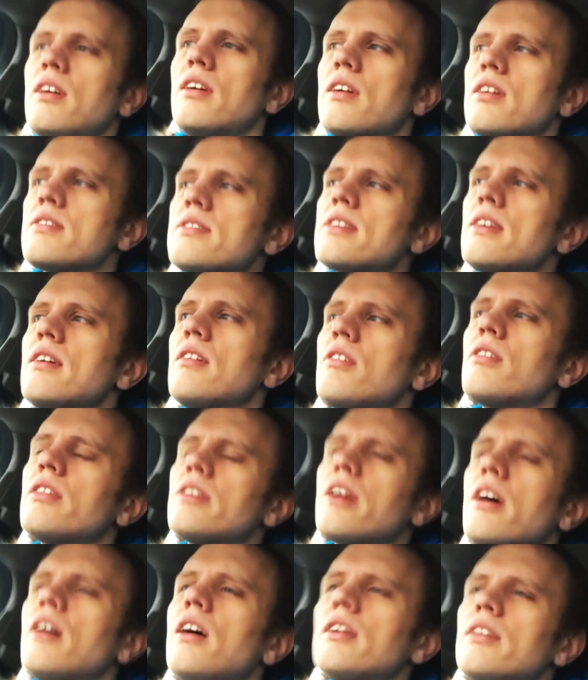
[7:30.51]
Because
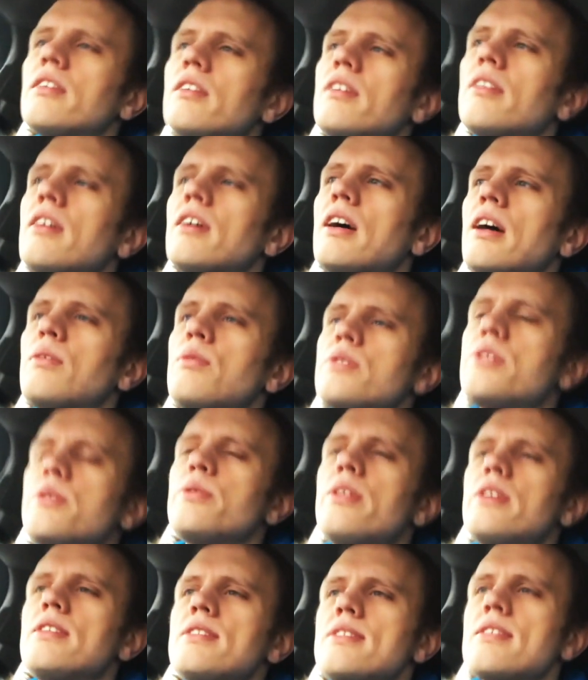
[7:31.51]
early on I would
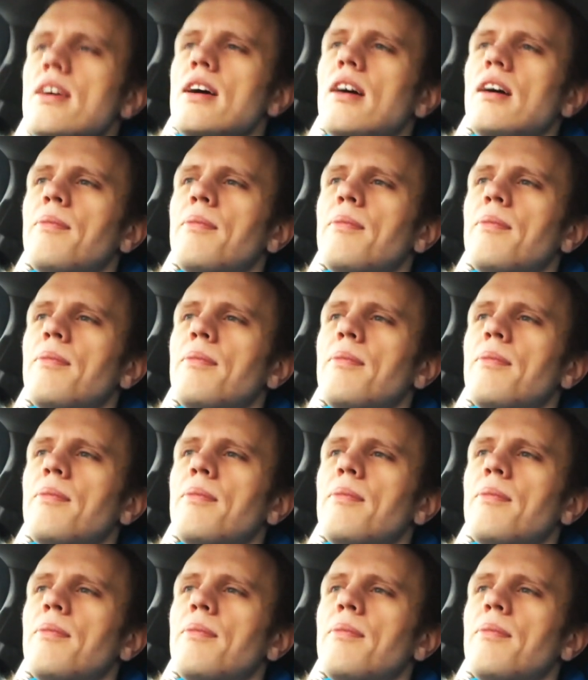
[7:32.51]
do these